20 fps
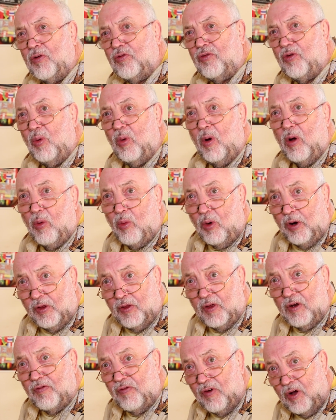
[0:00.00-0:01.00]
So one
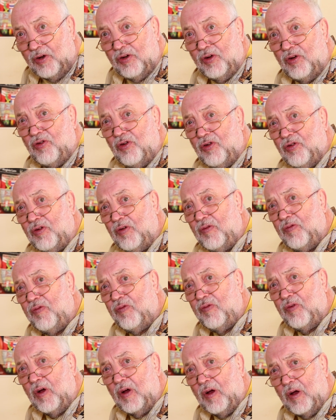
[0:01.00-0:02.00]
of the advantages
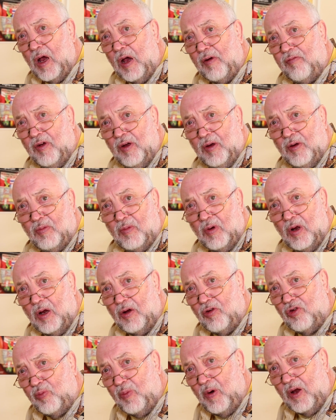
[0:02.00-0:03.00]
of having
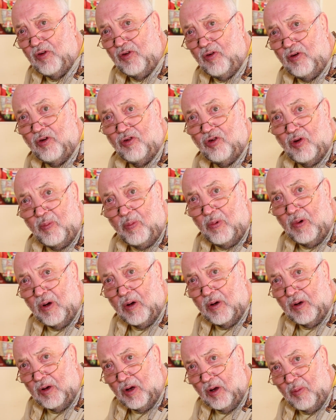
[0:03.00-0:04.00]
Shpresa as
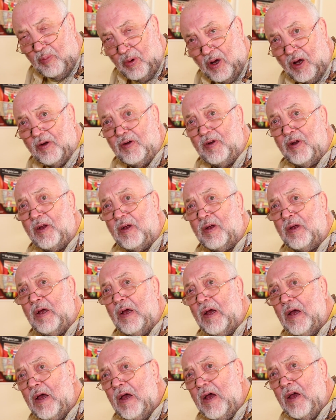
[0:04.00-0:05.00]
a partner
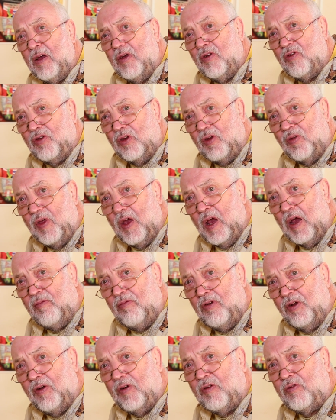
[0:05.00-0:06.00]
is that they
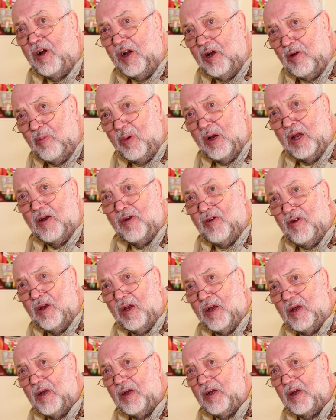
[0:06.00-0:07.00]
have a lot of
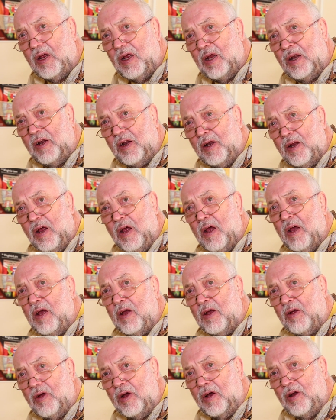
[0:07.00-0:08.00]
credibility in
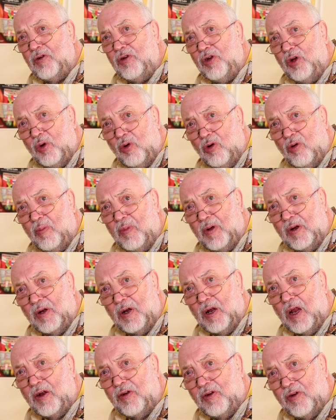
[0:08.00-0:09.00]
Newham
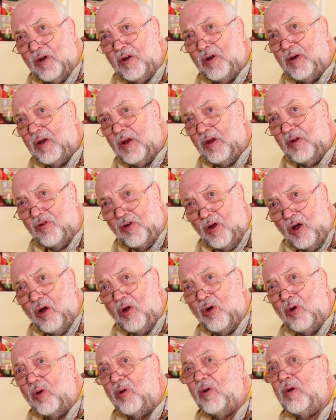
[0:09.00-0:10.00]
and London as a
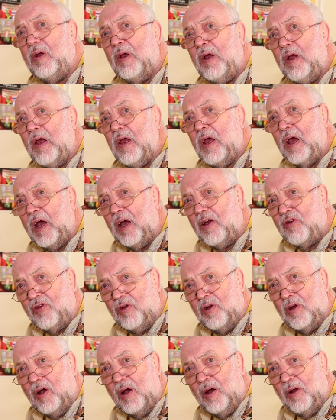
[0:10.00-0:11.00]
whole,
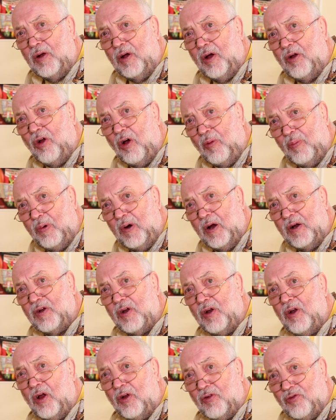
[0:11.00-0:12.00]
as an
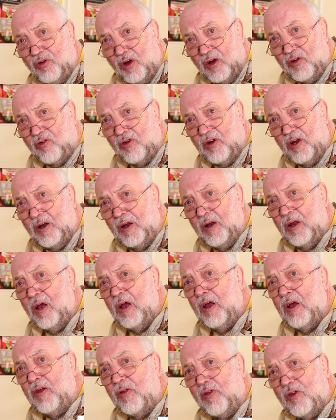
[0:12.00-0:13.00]
operator, not just in
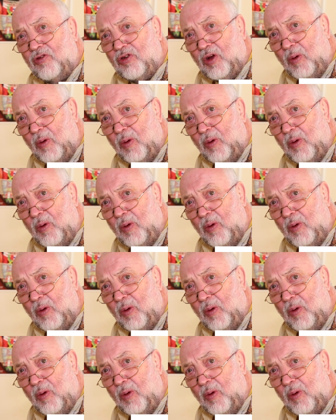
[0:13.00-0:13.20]
the